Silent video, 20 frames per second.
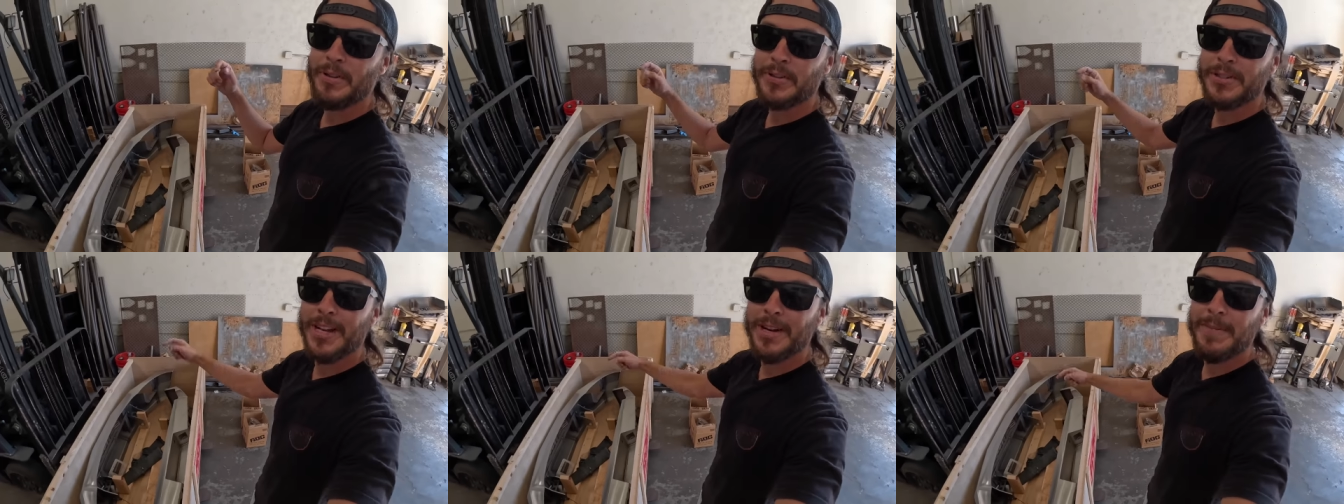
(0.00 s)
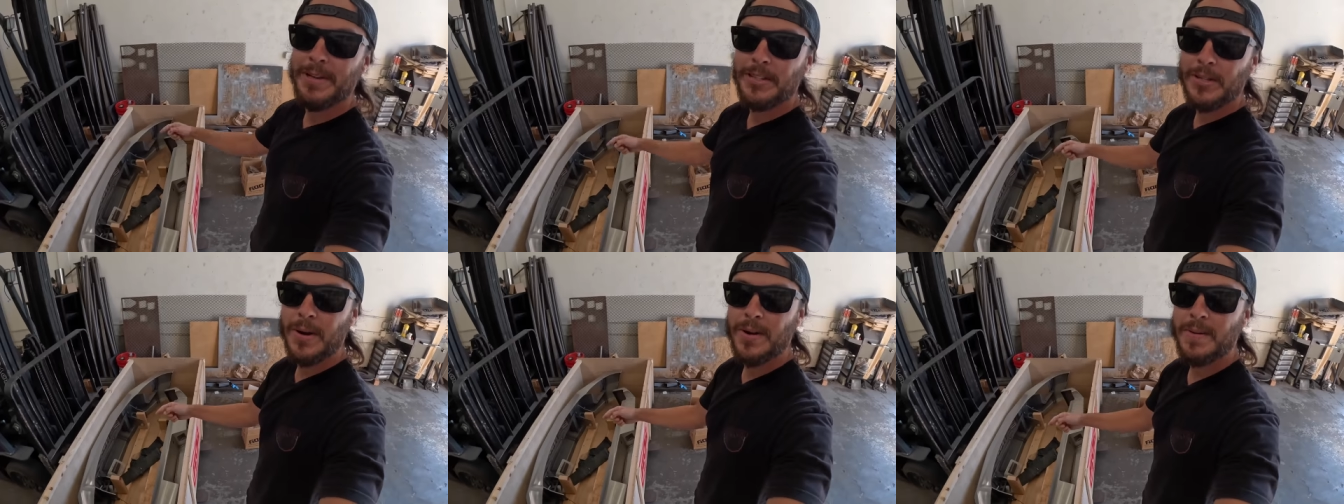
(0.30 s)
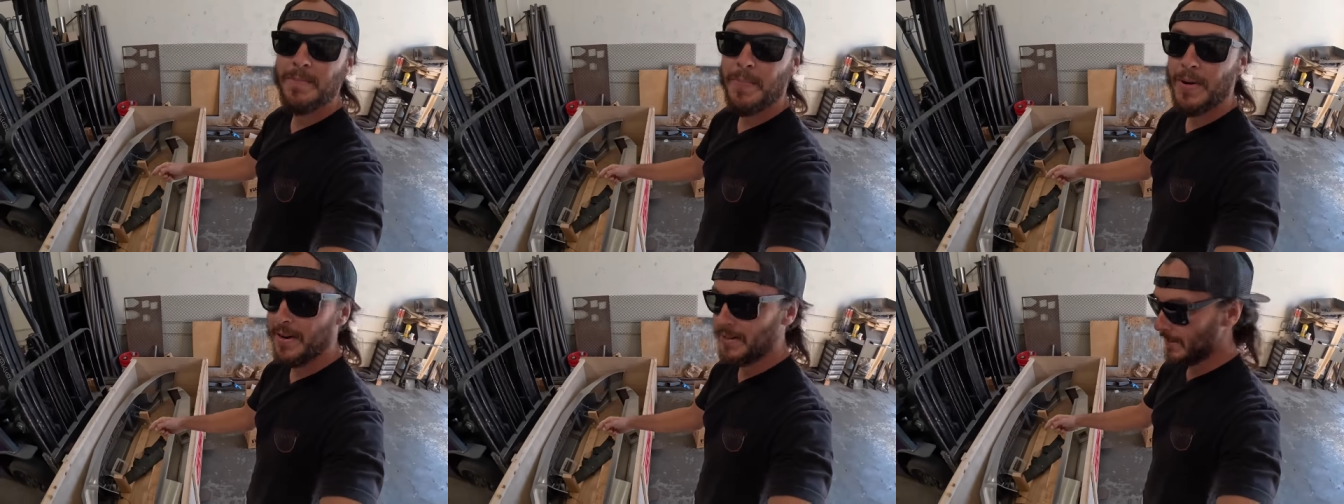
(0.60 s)
there's gonna be
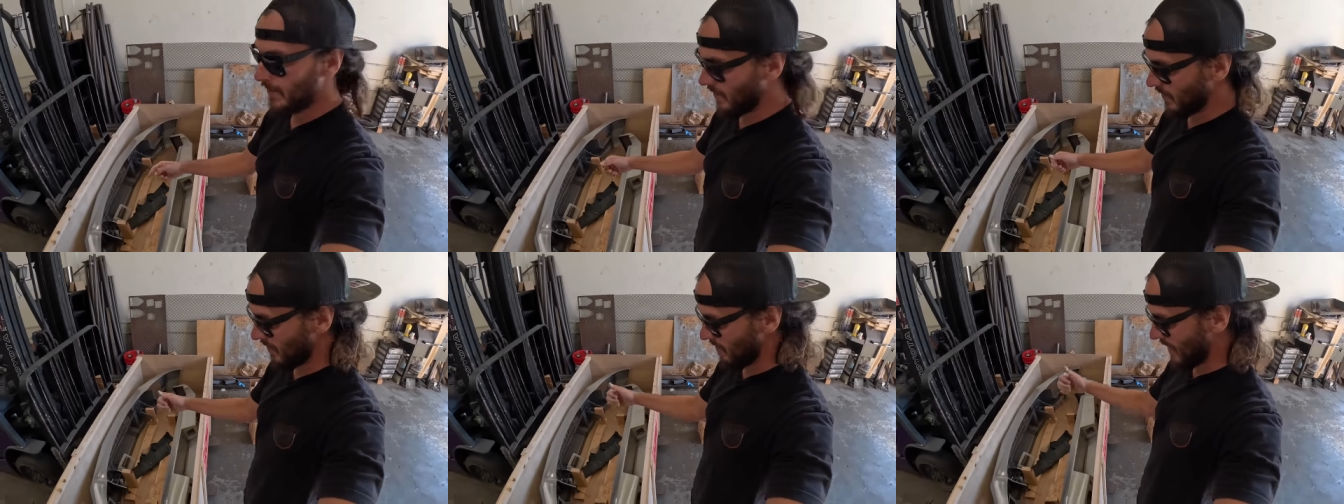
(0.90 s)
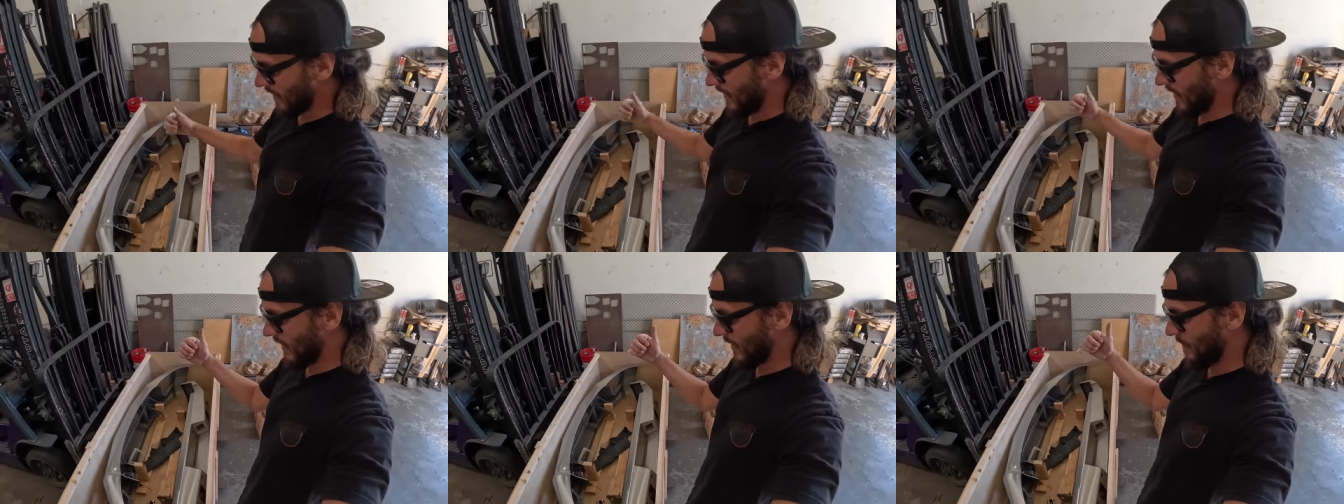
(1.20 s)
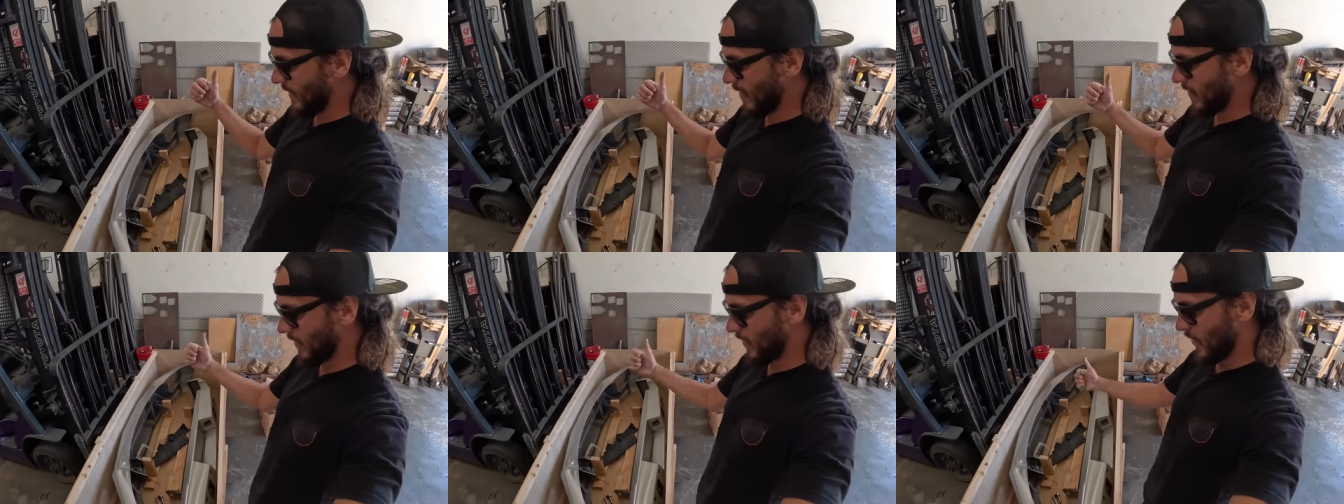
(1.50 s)
certain parts that are gonna be getting
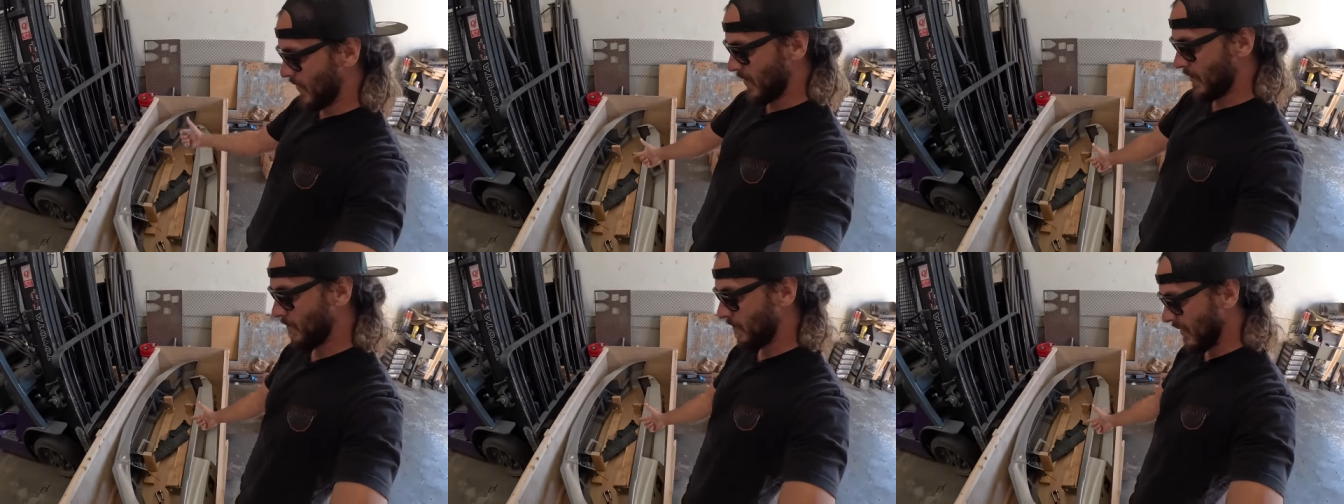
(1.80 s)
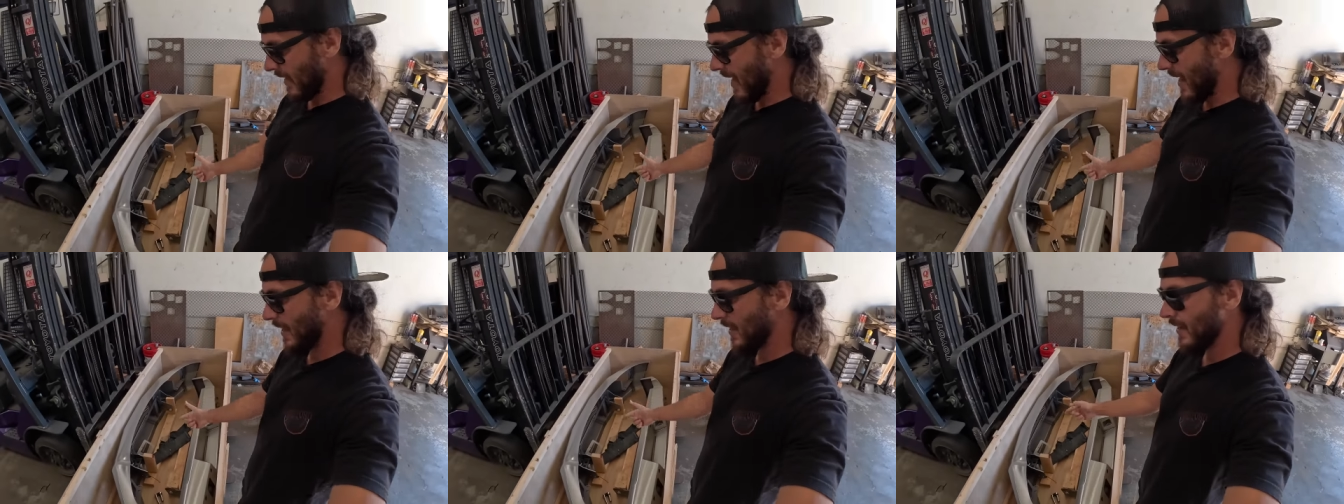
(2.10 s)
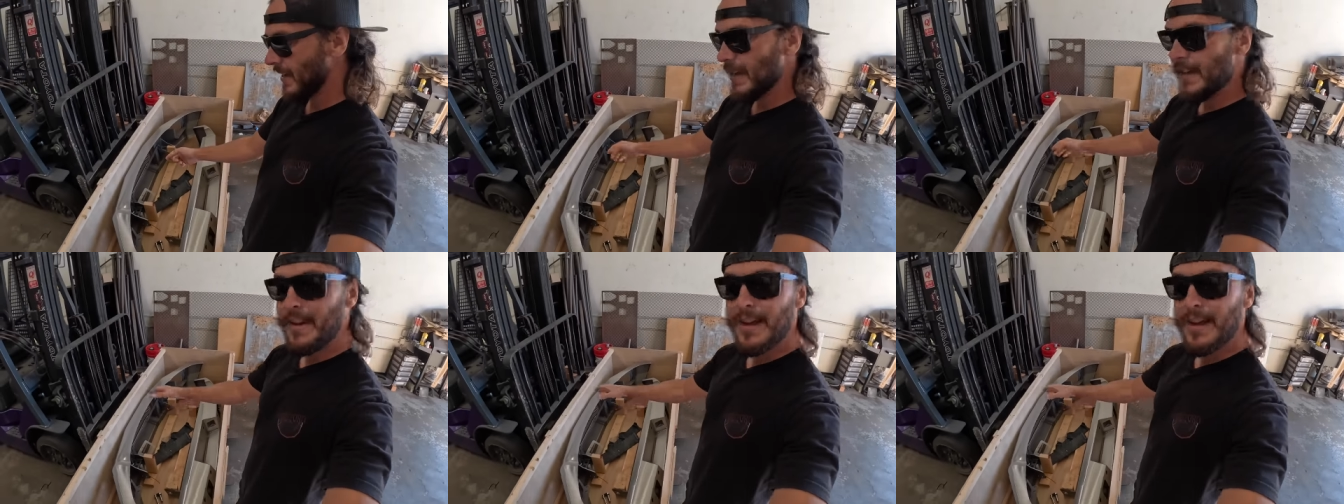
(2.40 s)
powder coated black